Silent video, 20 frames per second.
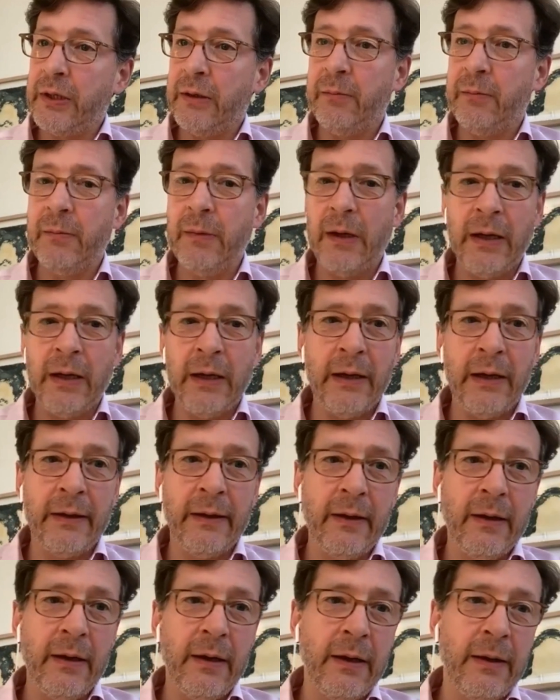them.
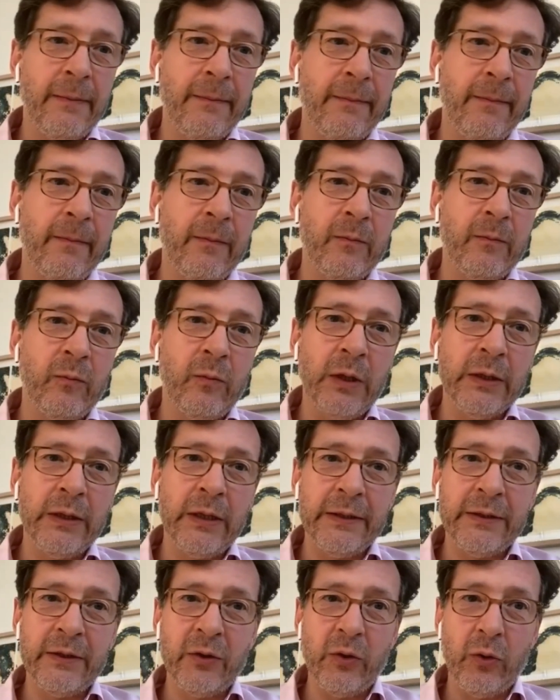And what
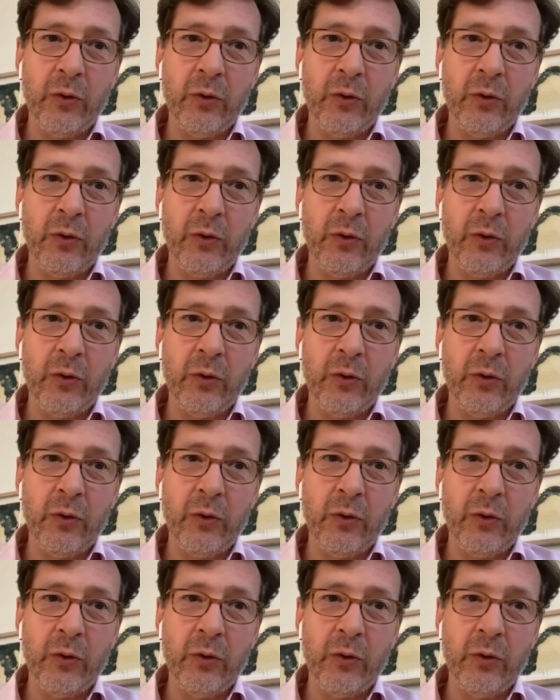I